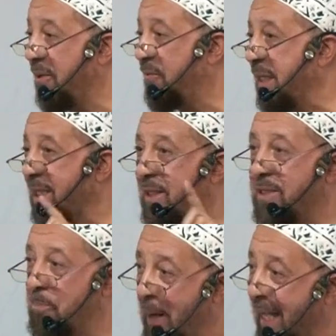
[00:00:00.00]
defeated the
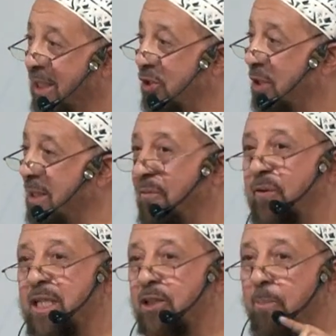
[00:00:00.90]
Spanish, they
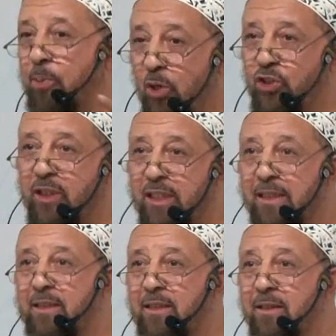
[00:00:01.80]
defeated the
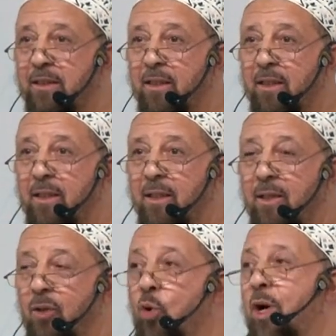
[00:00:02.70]
Portuguese.
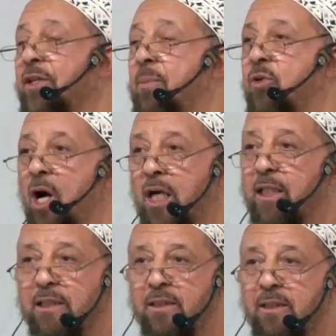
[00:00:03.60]
Who are the
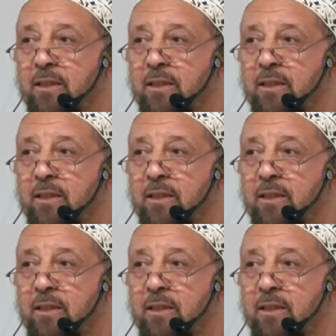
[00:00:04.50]
Moroccans?